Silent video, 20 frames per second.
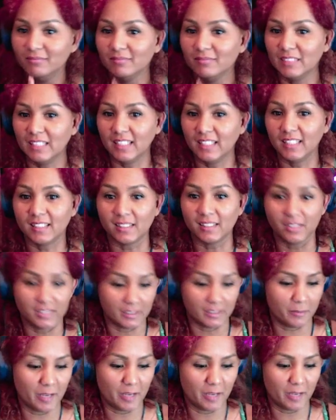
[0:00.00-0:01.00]
It is on the
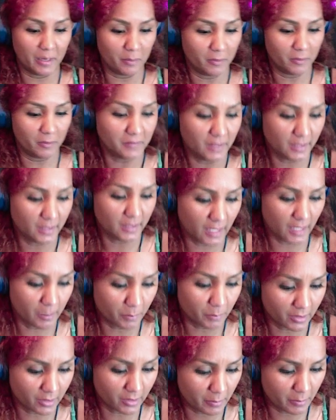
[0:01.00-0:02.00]
vibe. And I'm
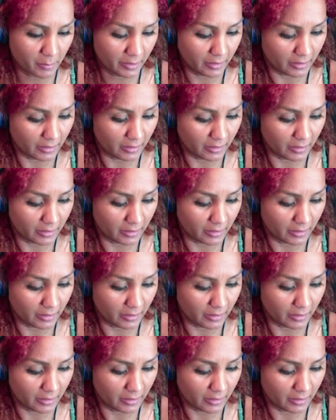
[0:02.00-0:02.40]
gonna make